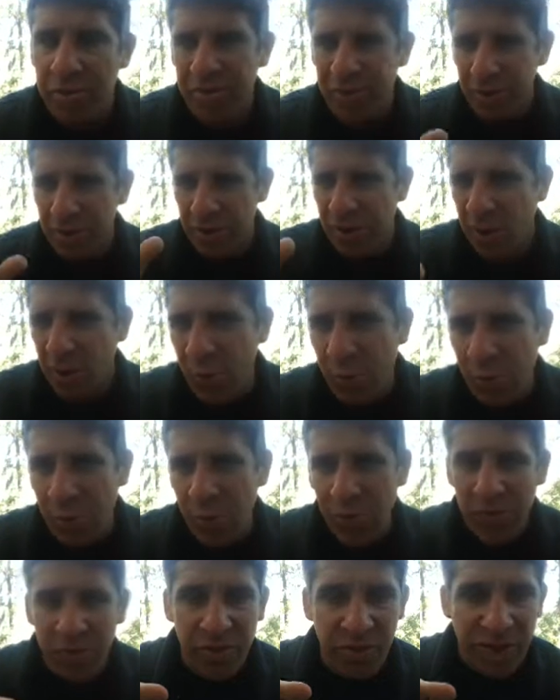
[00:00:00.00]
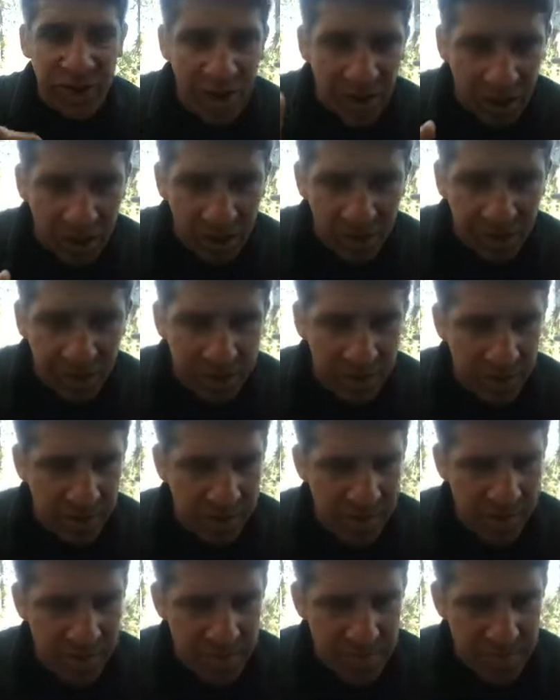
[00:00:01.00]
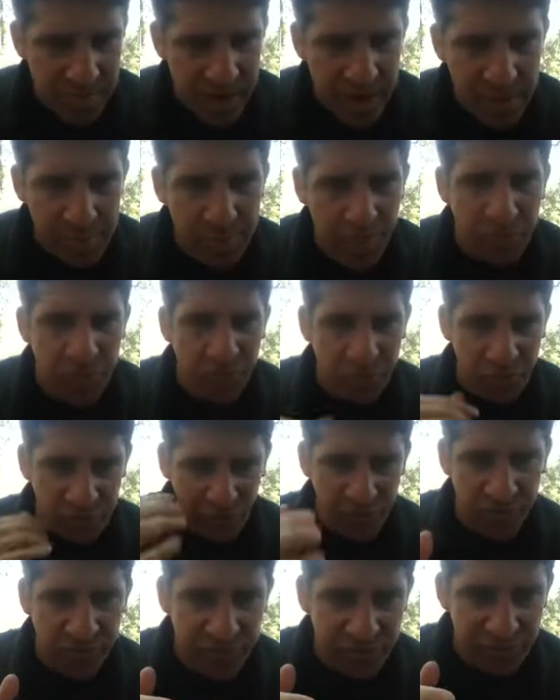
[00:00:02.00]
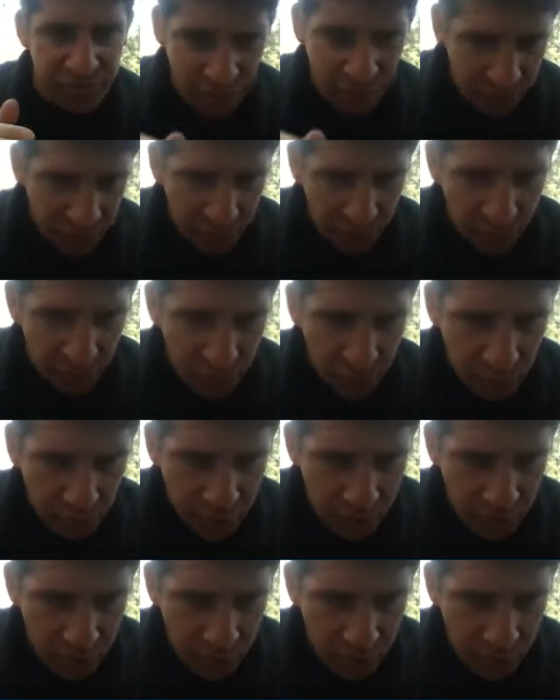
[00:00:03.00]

the low, the common. People started to